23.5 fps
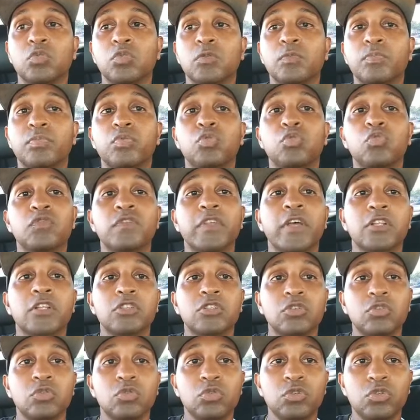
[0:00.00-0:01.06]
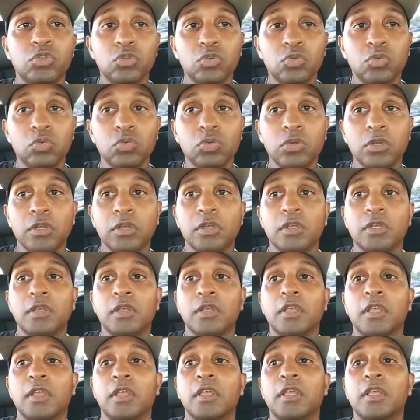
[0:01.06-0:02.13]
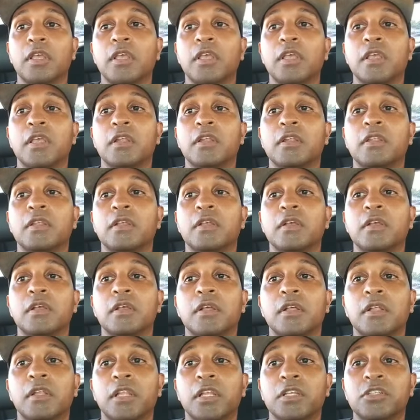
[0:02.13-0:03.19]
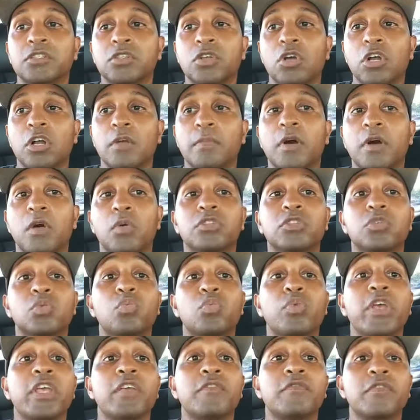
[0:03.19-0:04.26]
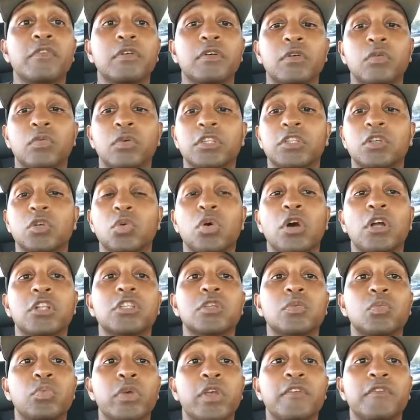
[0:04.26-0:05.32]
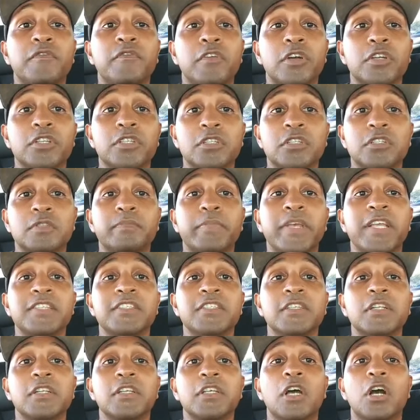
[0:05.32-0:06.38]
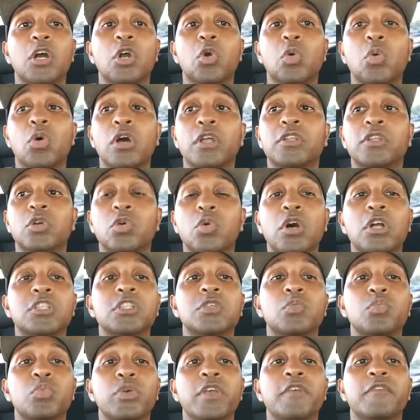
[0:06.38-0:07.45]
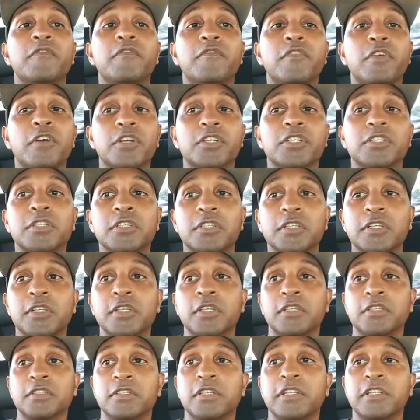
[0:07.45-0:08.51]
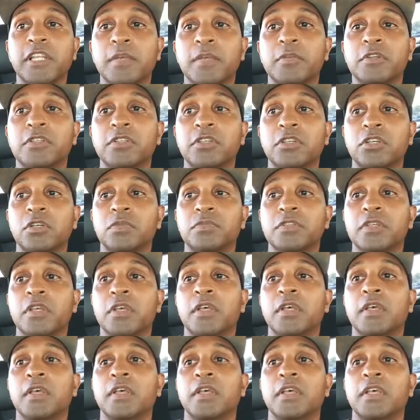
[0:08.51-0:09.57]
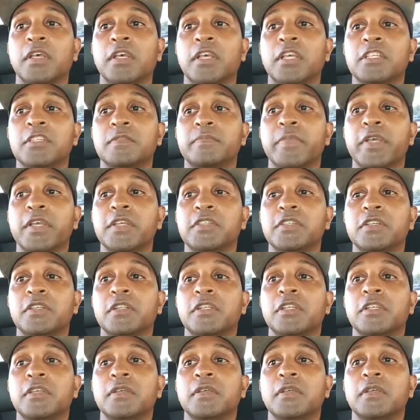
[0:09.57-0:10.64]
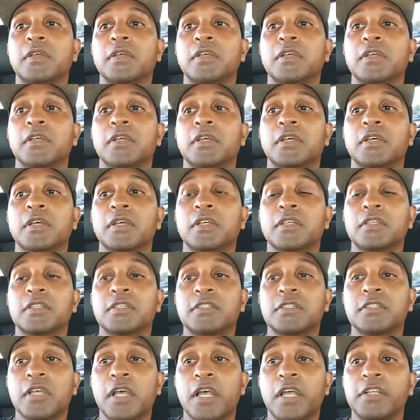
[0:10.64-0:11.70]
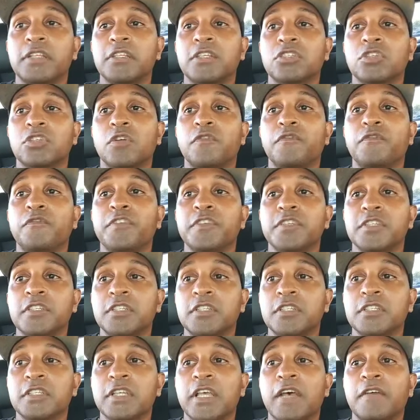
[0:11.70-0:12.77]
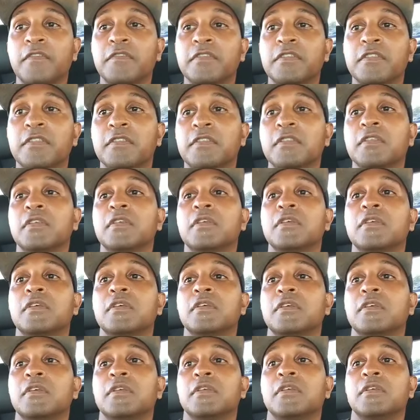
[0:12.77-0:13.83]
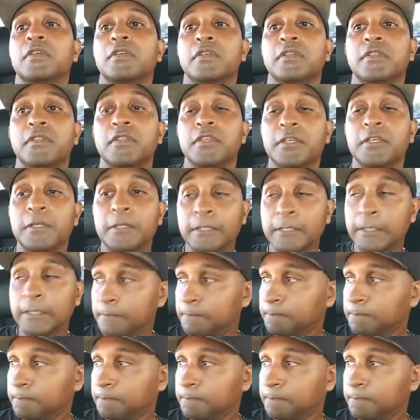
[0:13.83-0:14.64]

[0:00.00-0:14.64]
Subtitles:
will prove that to you. And let's talk about what the quantum wave function is. Basically, the quantum wave function is, in layman terms, is basically scientists or physicists having the